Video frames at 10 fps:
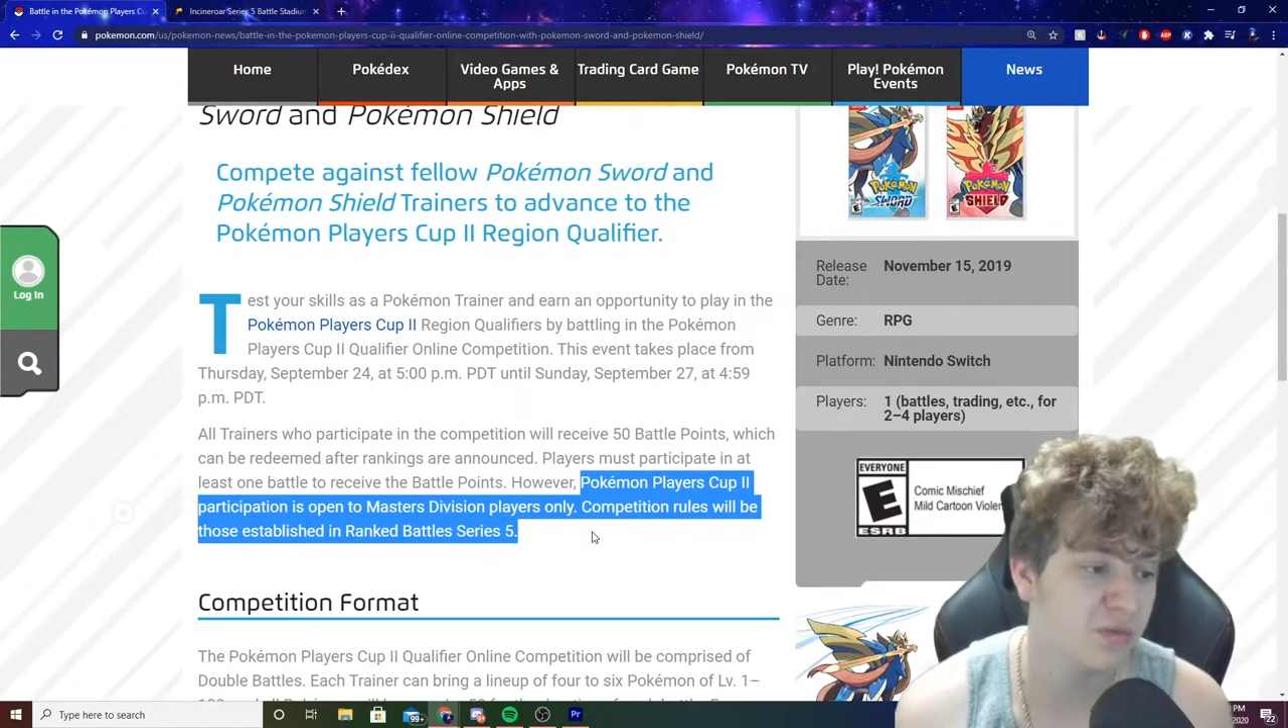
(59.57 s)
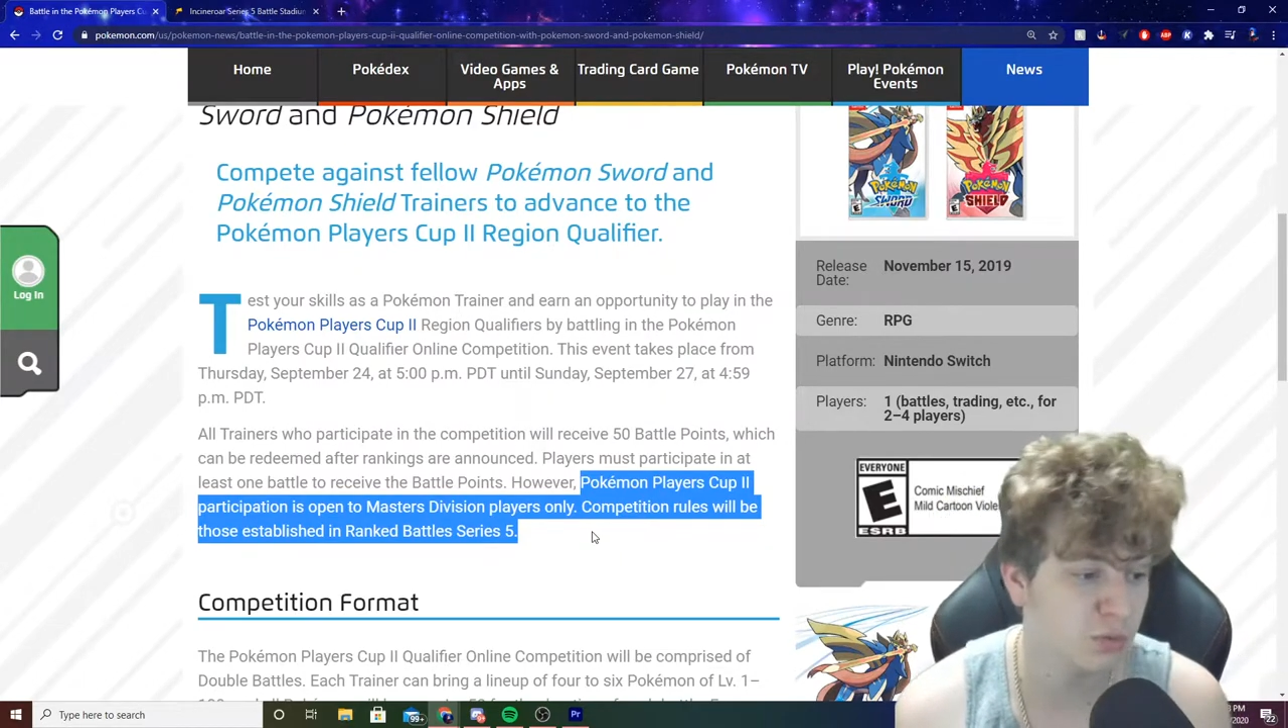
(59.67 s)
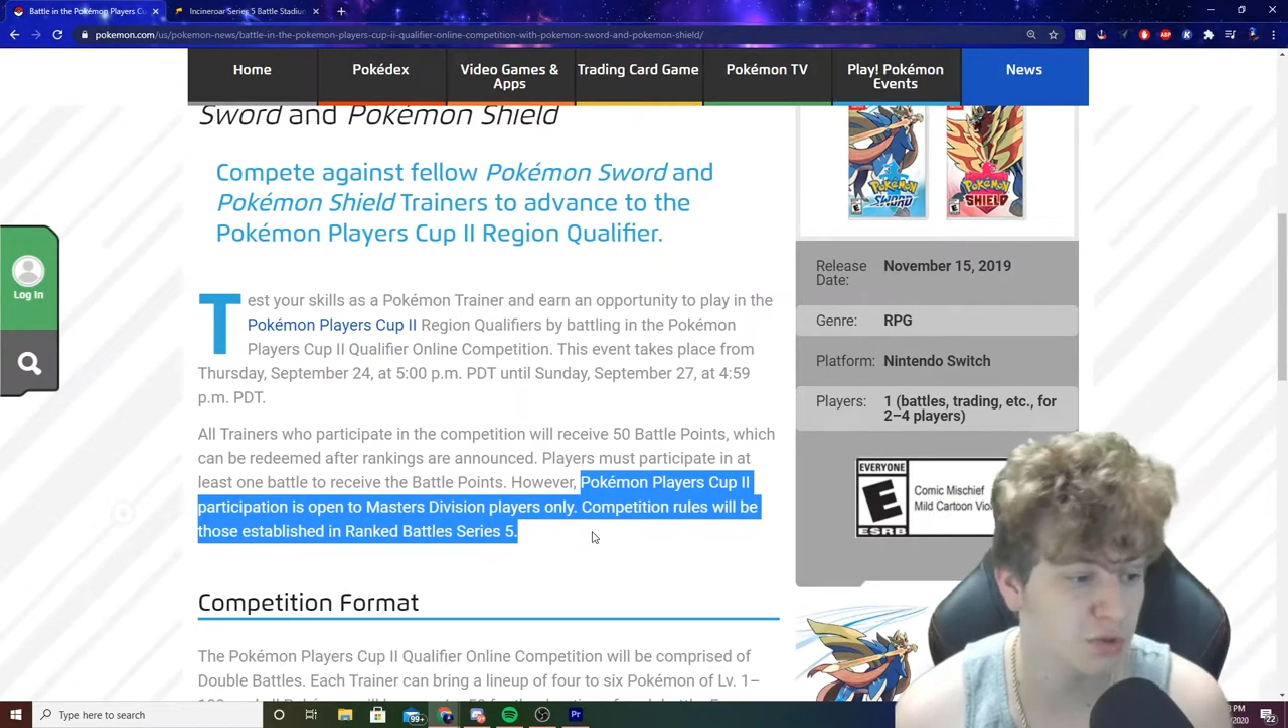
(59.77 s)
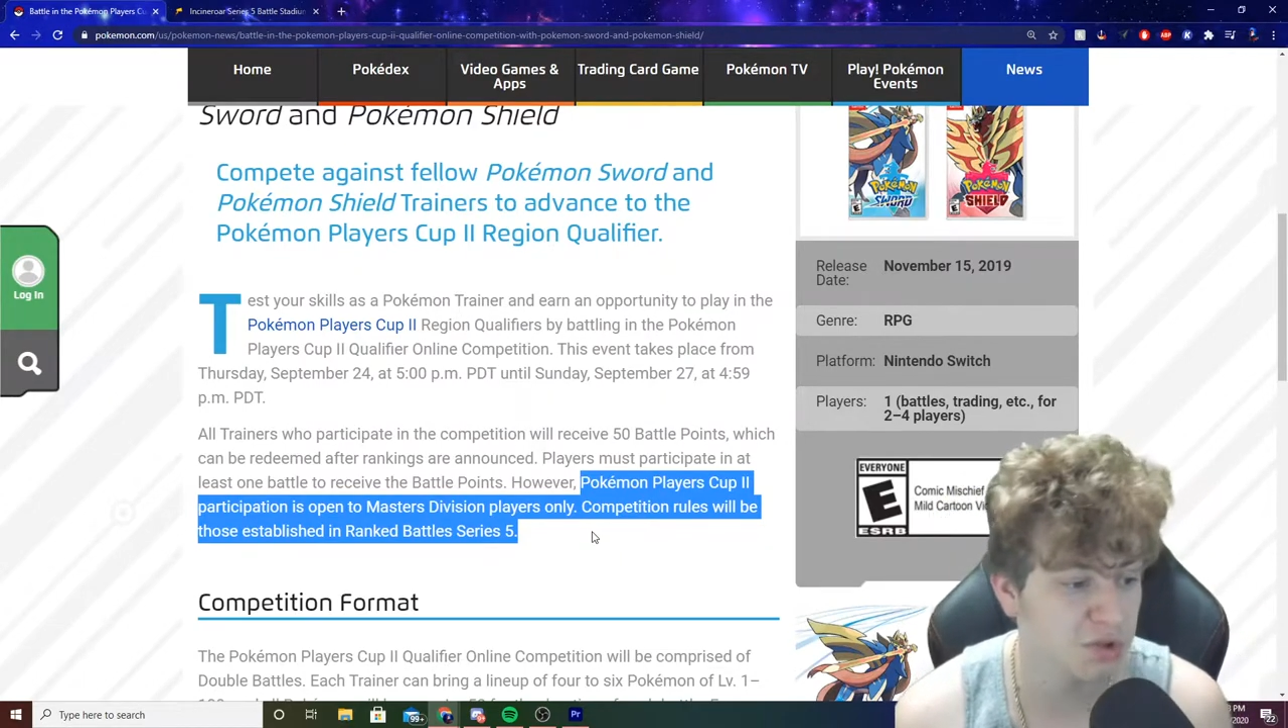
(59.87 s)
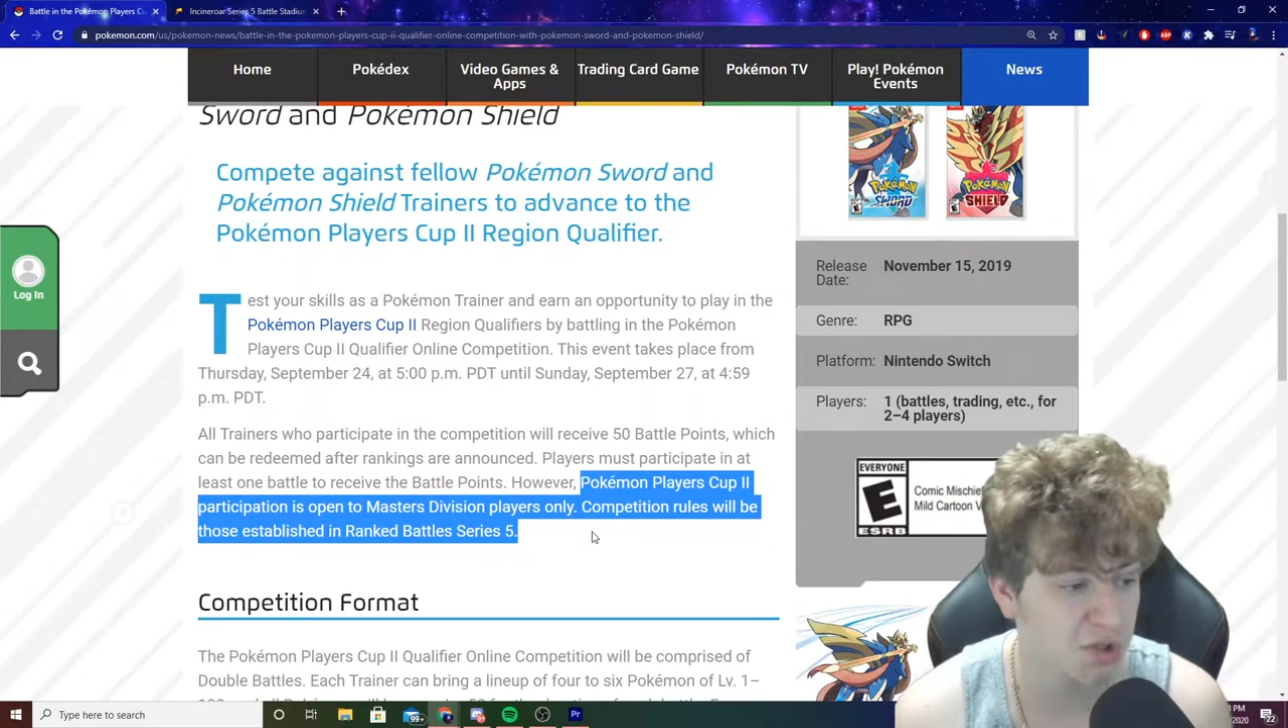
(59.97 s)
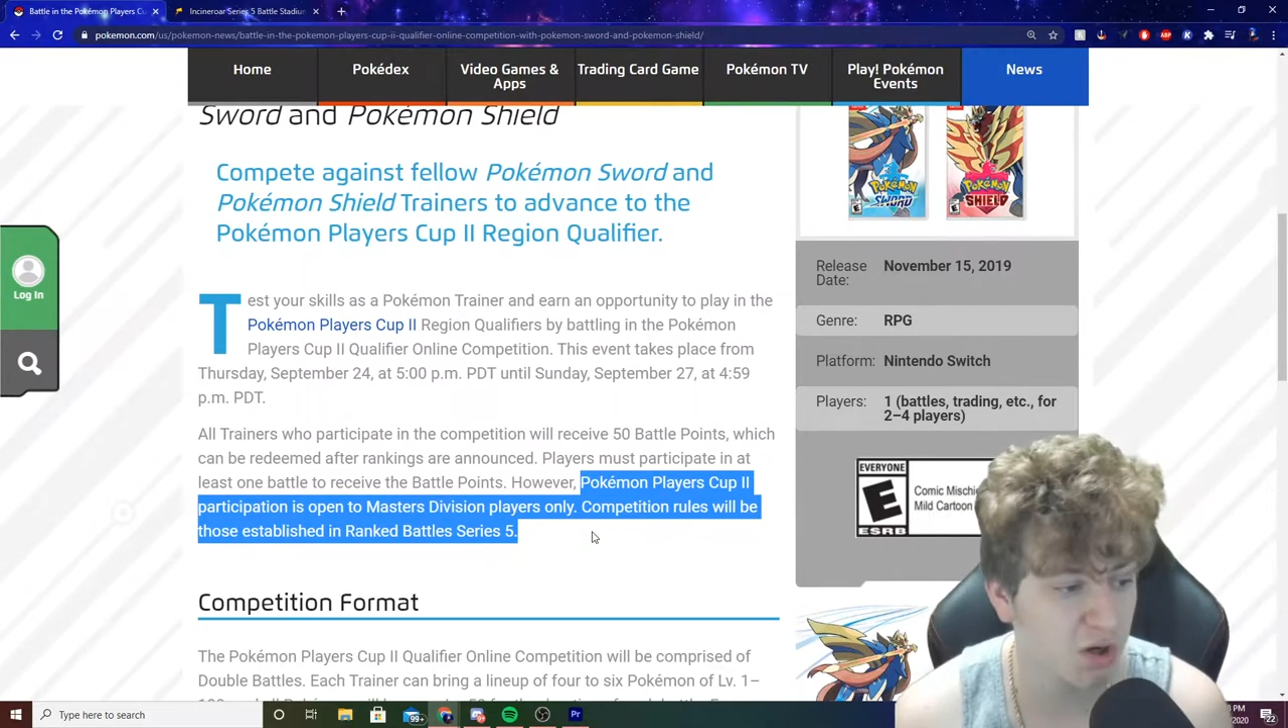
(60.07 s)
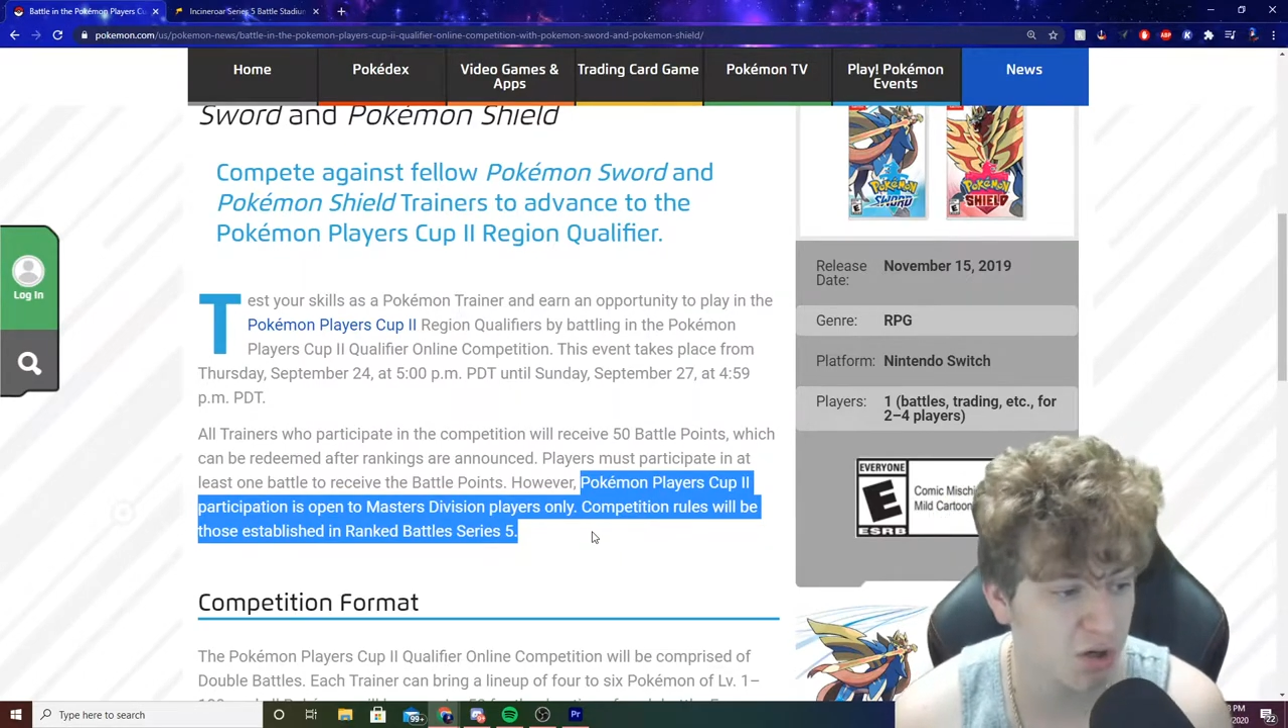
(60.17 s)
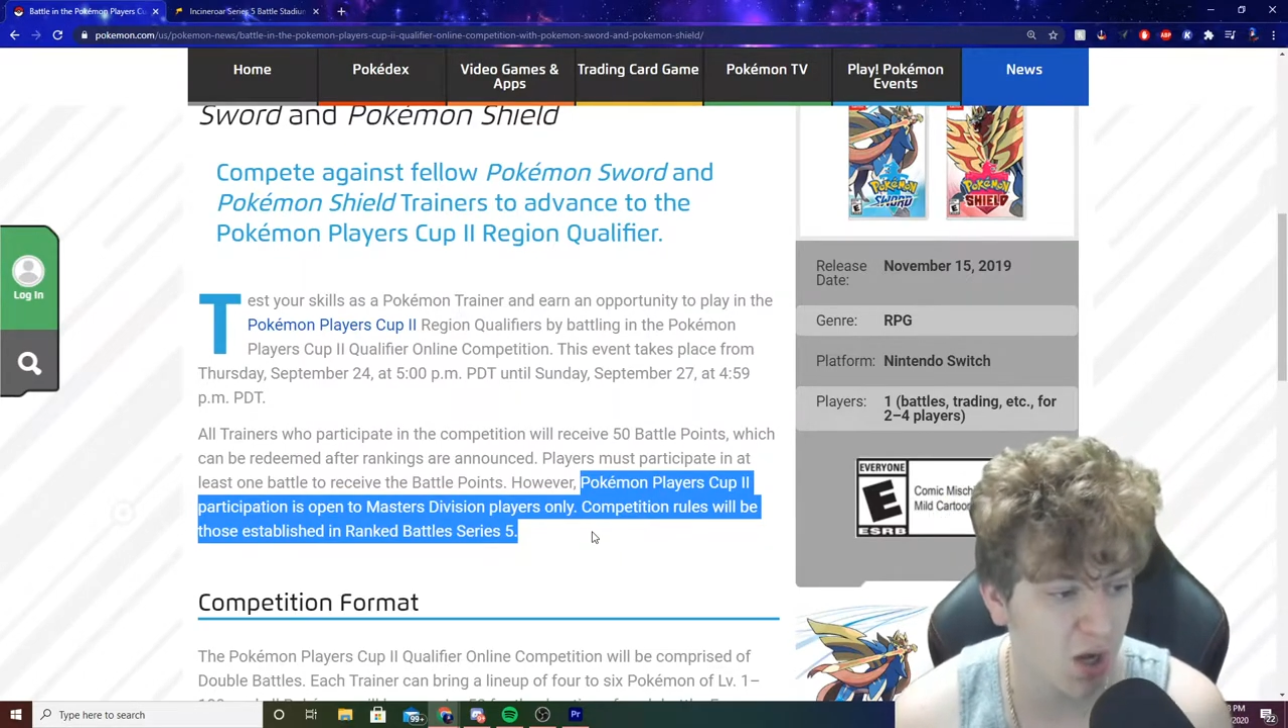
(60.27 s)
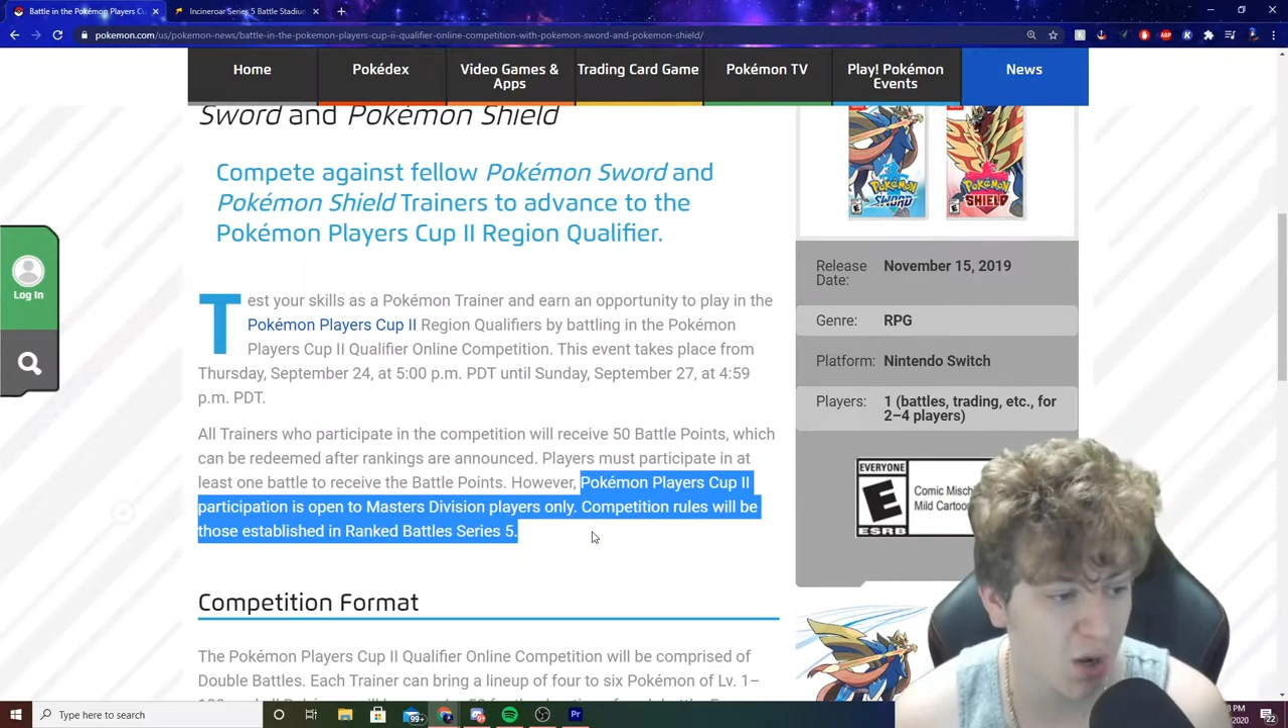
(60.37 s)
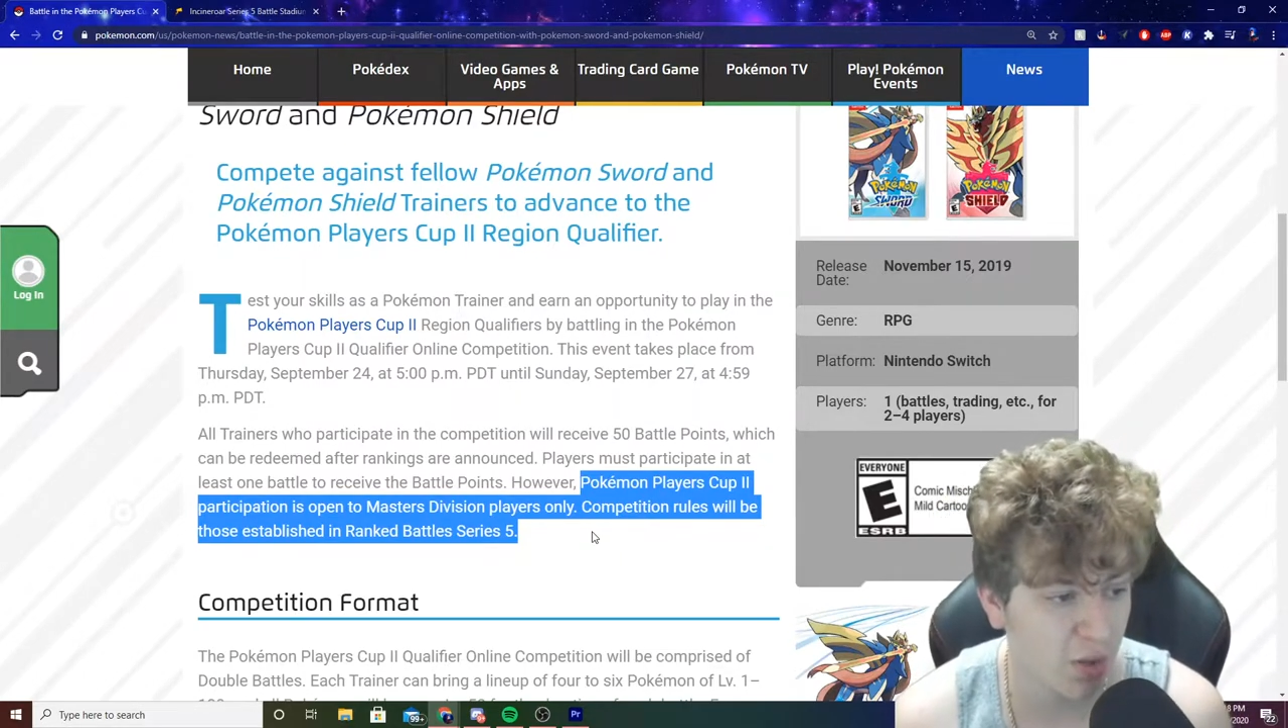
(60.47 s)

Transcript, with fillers: rules are now